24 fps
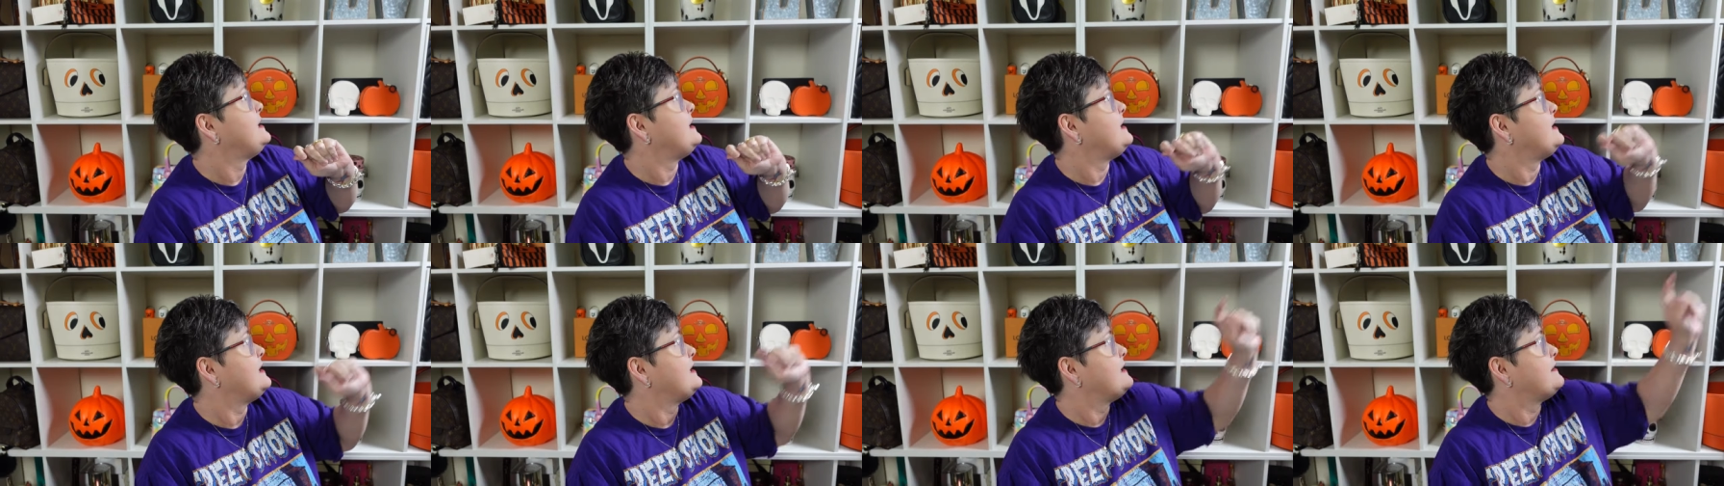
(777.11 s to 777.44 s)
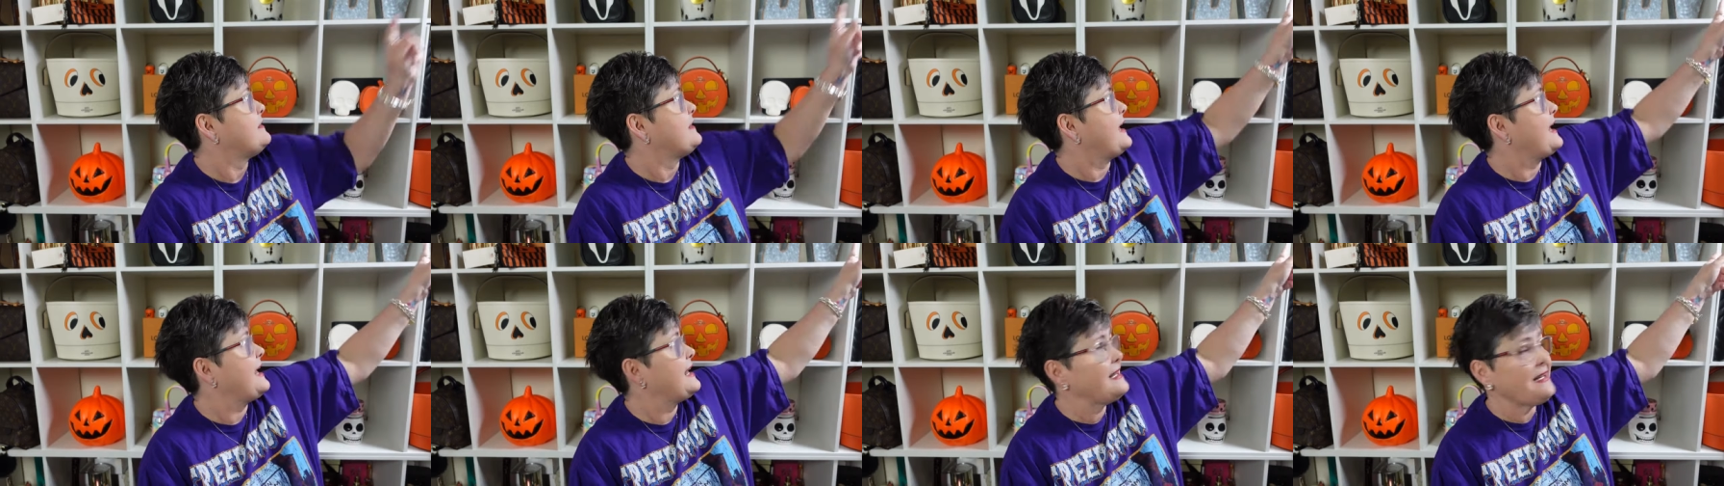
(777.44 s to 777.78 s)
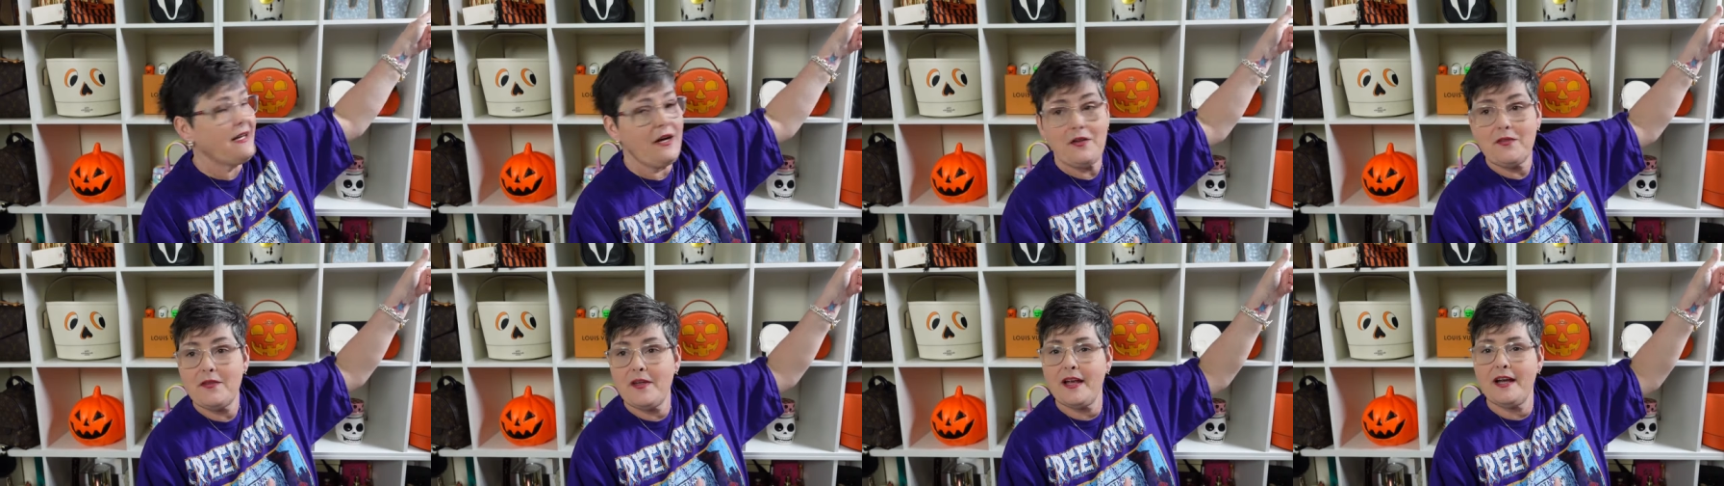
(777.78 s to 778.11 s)
That
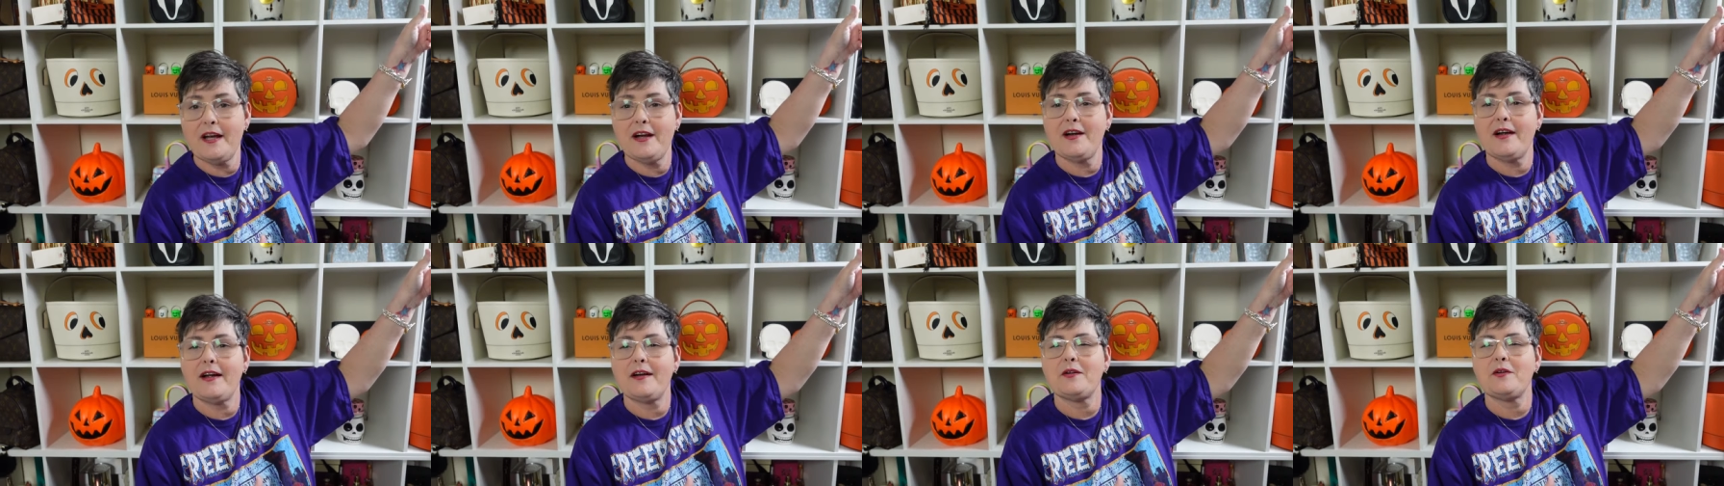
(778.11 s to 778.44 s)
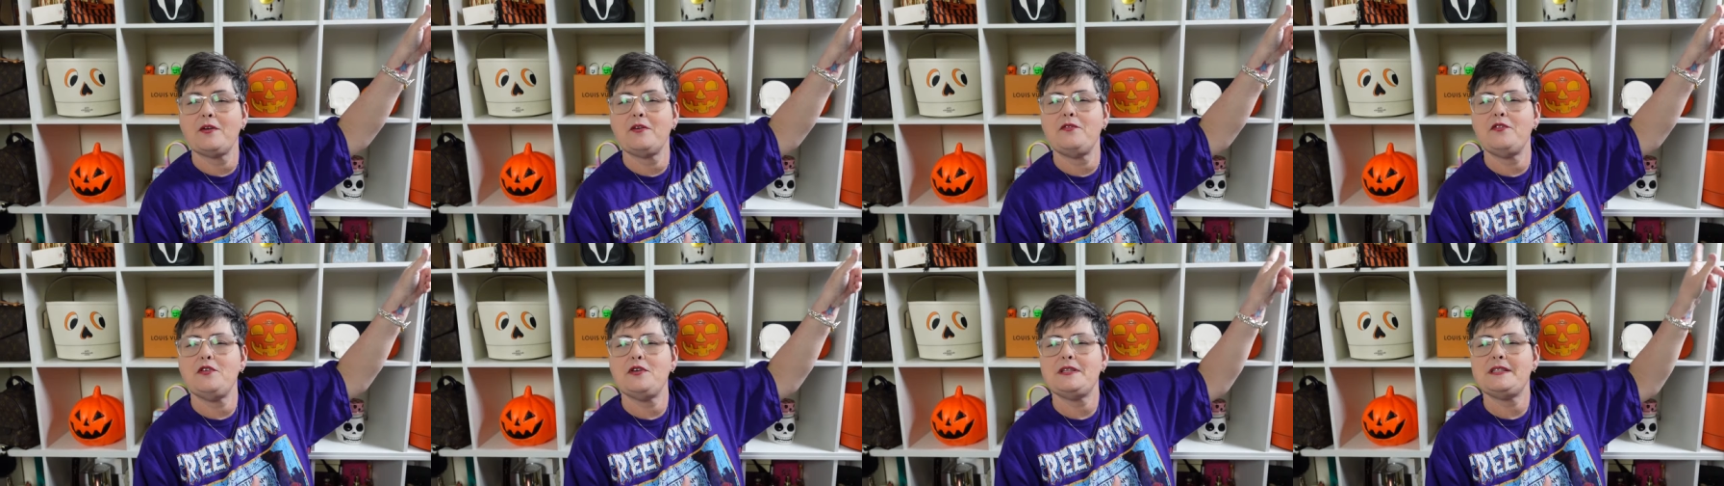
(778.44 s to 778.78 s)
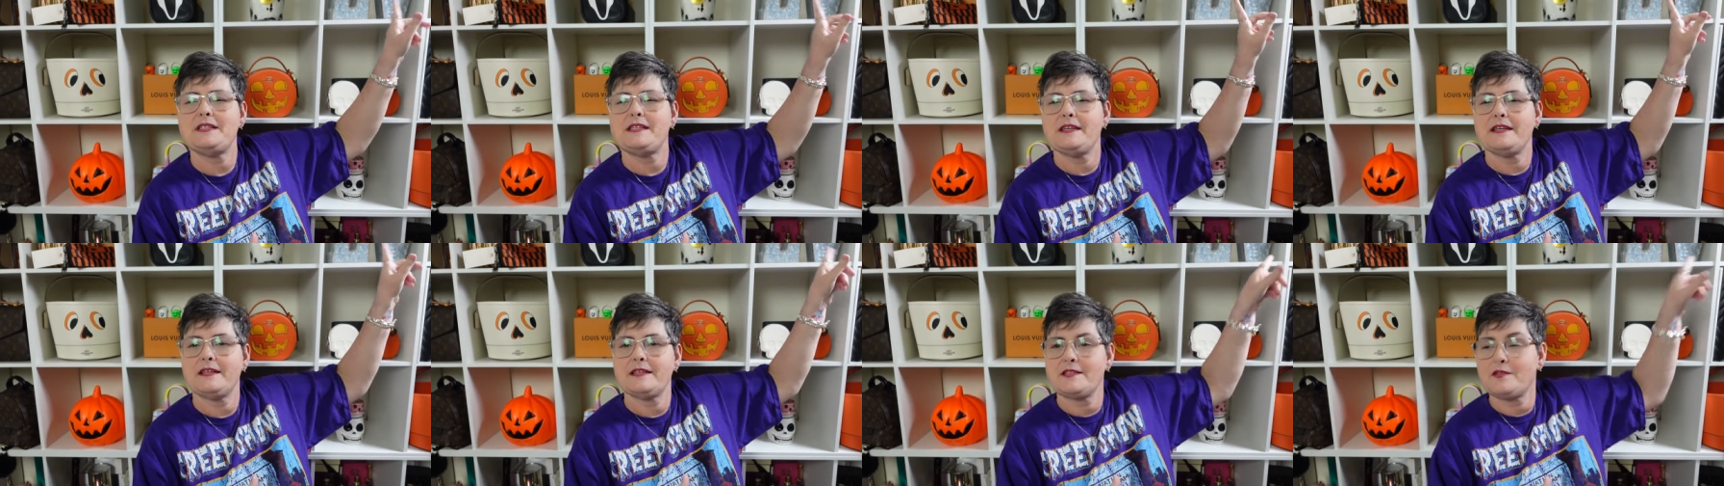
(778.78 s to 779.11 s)
down there, I don't know if you could
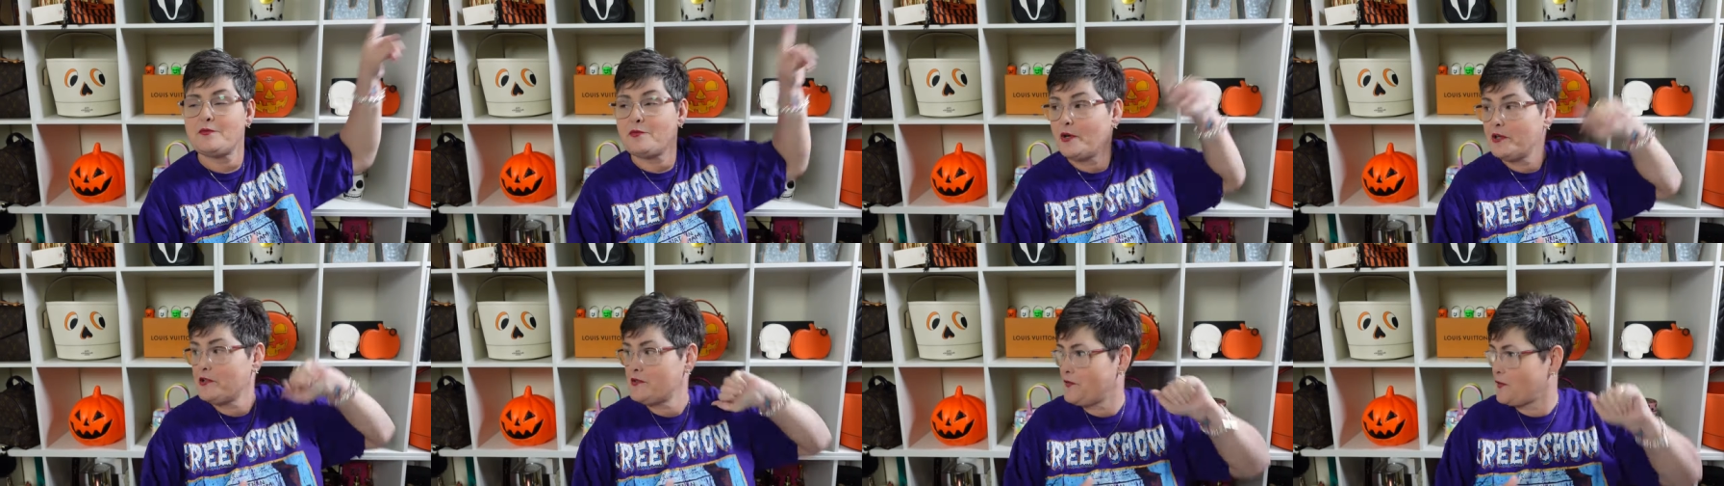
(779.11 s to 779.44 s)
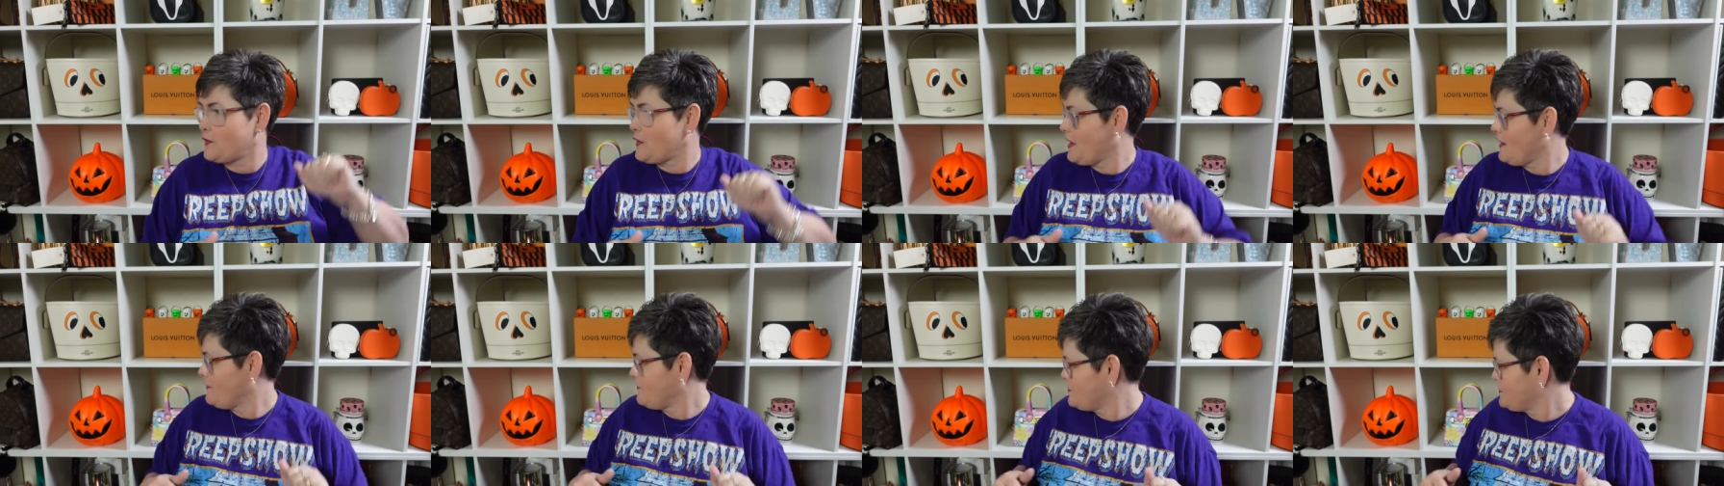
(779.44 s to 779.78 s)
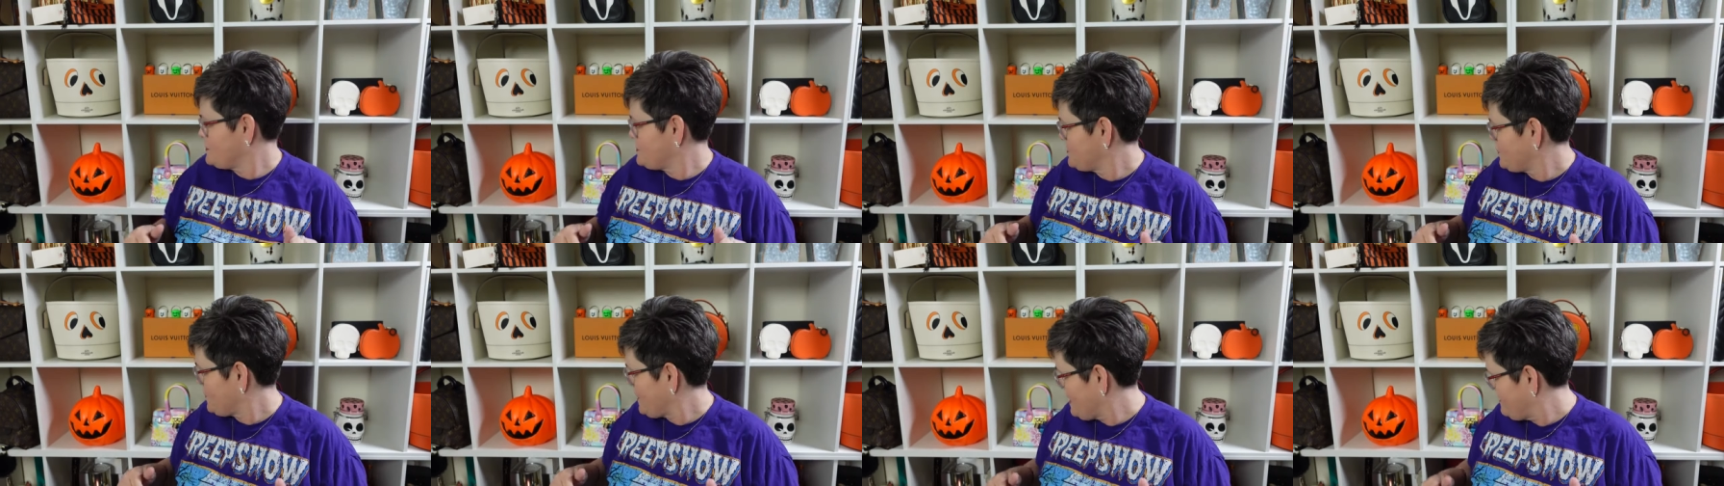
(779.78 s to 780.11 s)
see it as a Rose Forever
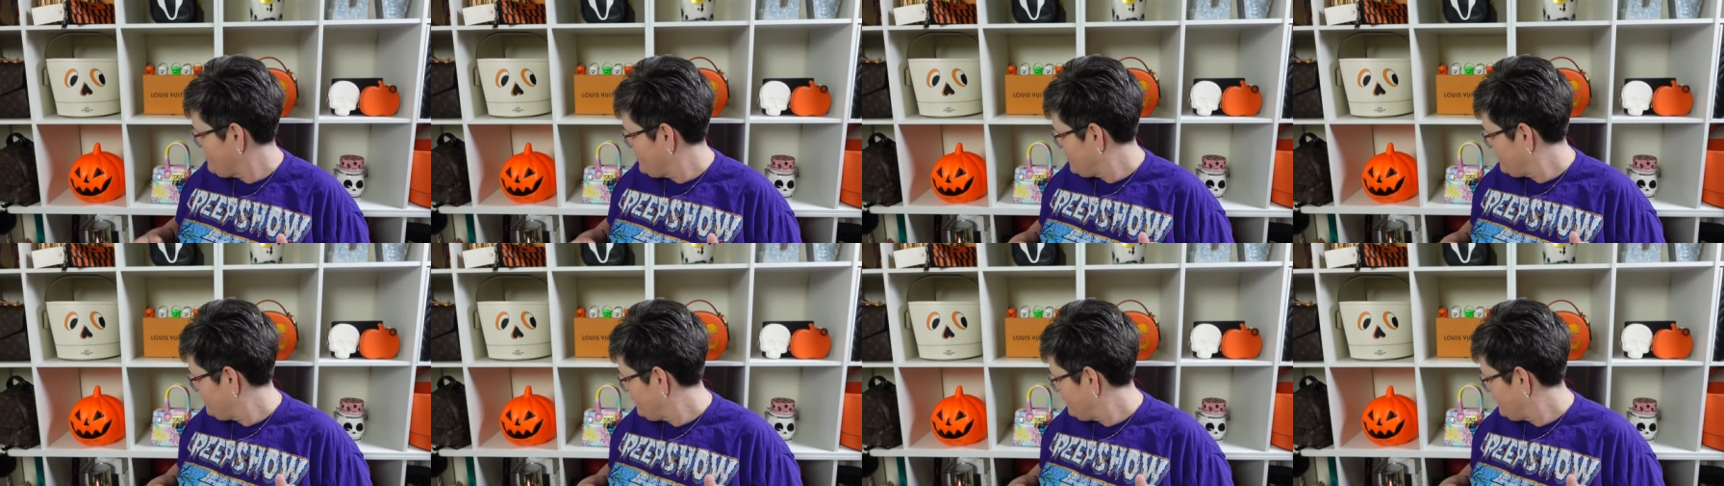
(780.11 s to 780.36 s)
ceramic